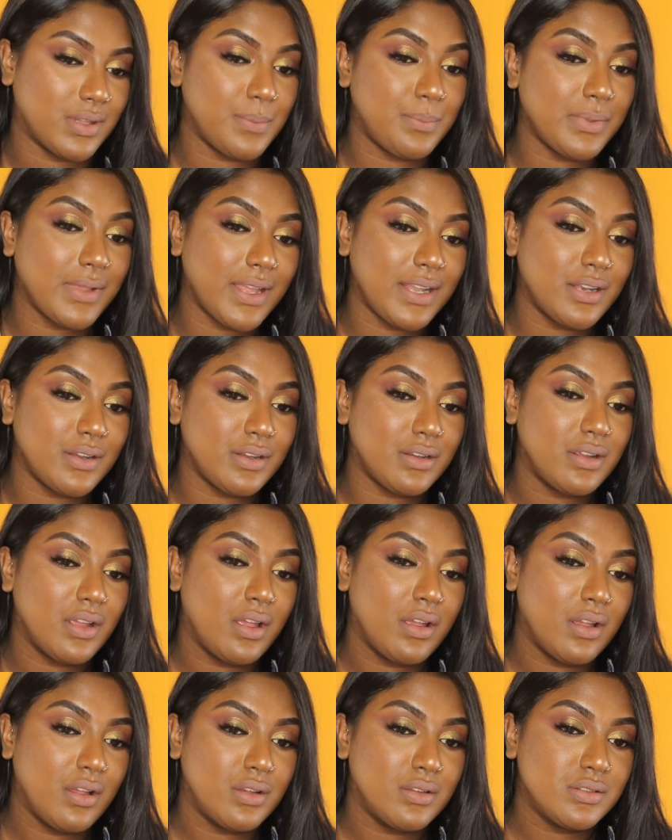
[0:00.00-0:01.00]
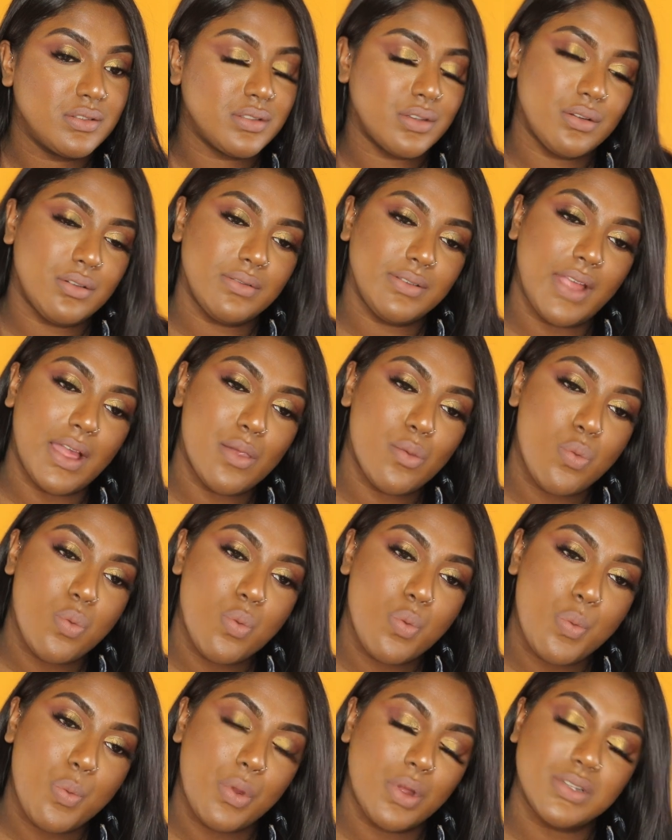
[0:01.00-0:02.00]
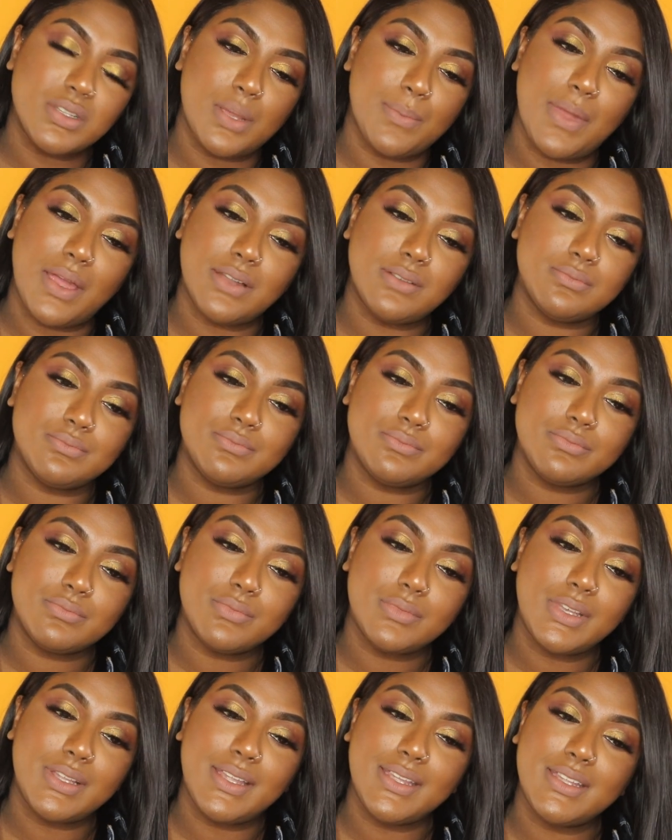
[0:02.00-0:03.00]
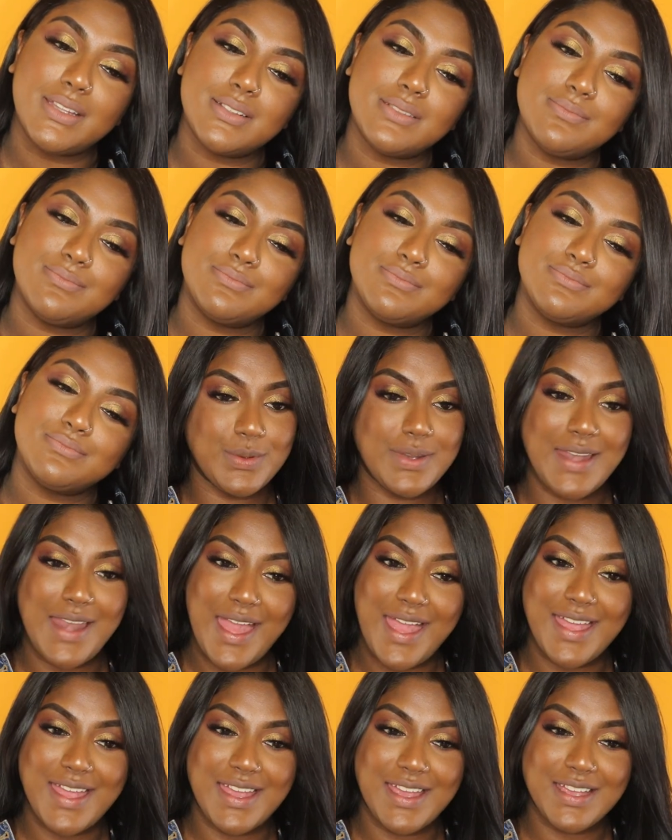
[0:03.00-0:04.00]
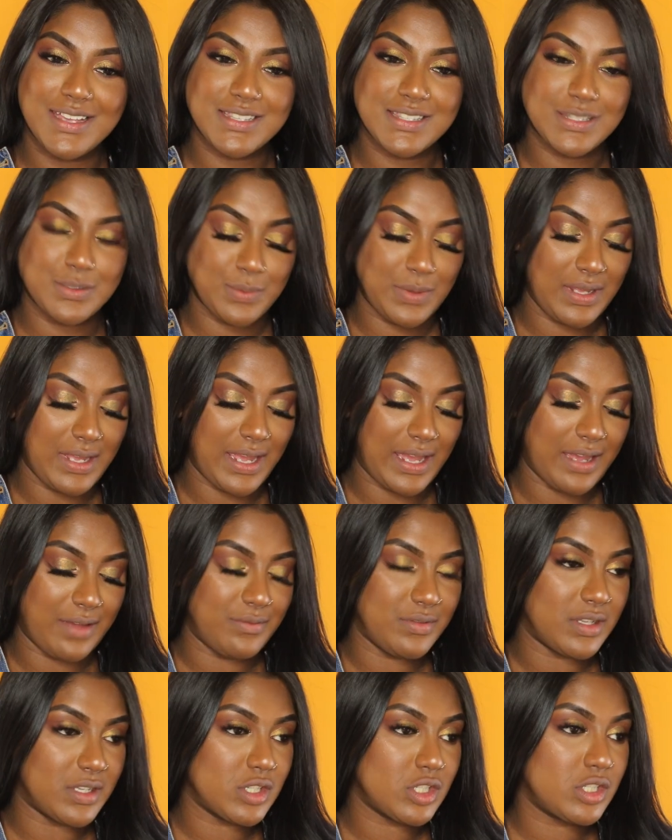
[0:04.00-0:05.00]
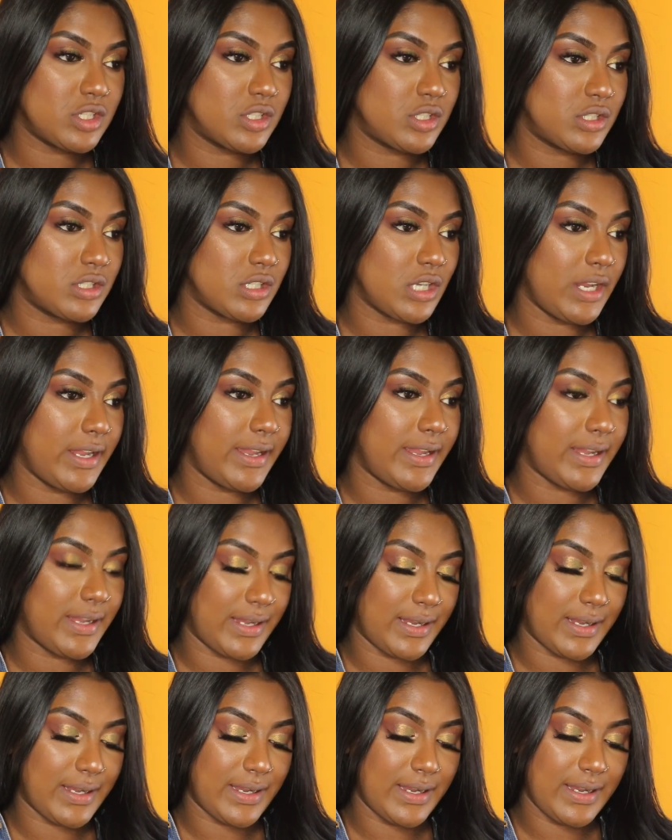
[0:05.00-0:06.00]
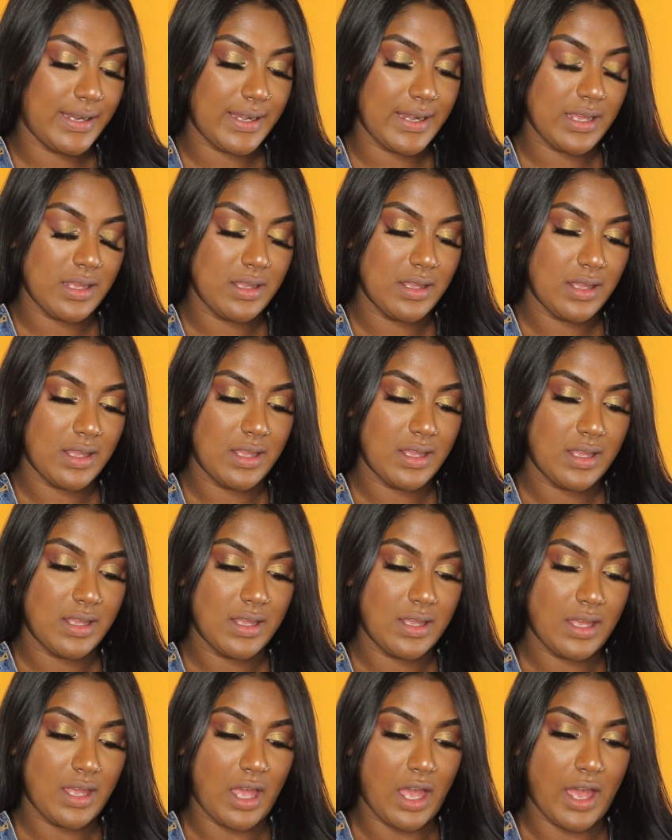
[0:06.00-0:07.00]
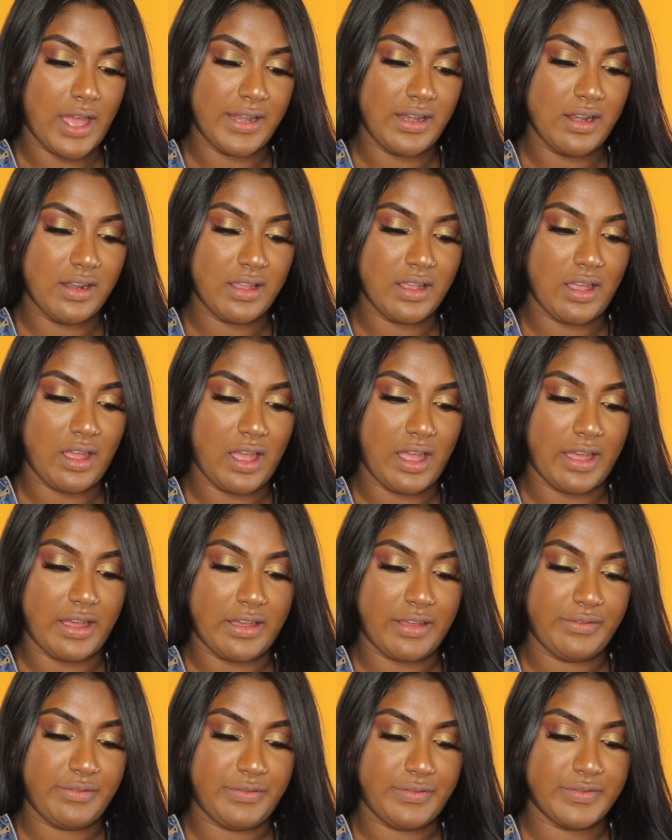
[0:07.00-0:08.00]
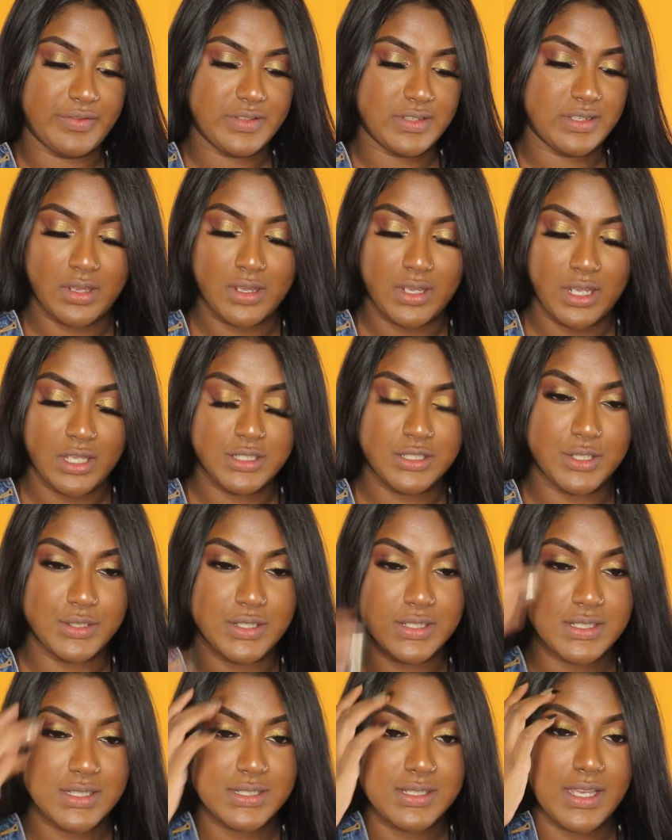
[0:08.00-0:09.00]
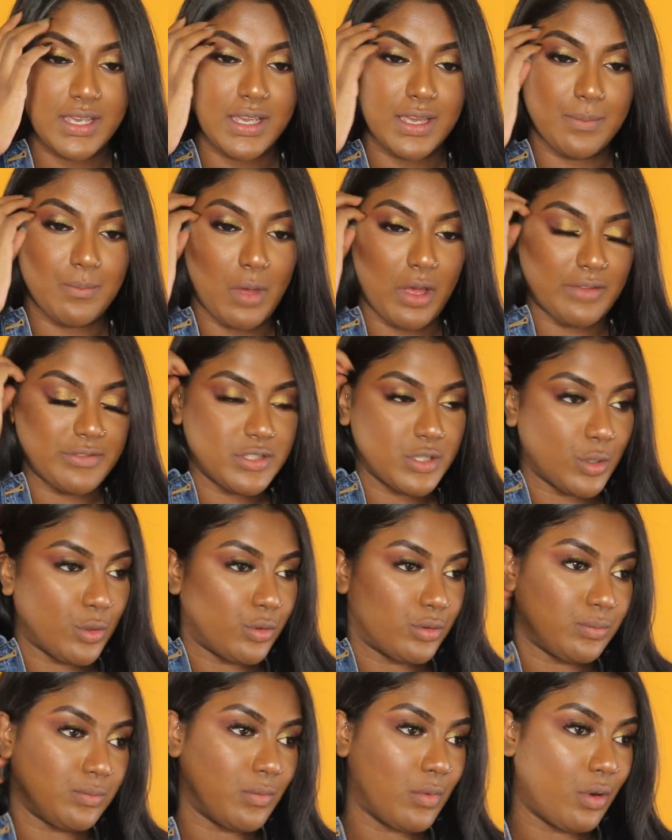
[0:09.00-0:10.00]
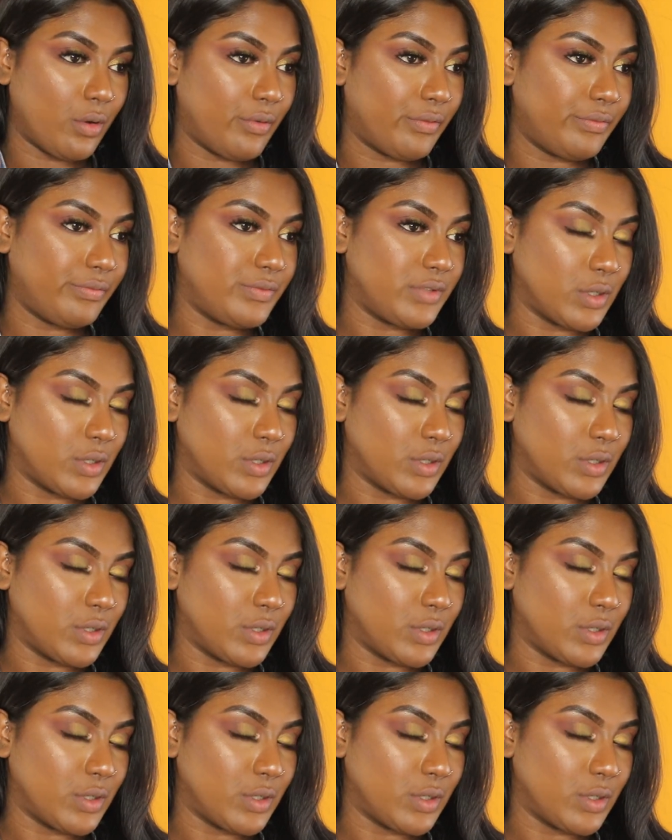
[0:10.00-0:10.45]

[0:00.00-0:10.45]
lip liner. So yeah, it's not bad. I like it. Next, we have the shade UNCUFFED. So this is the mauve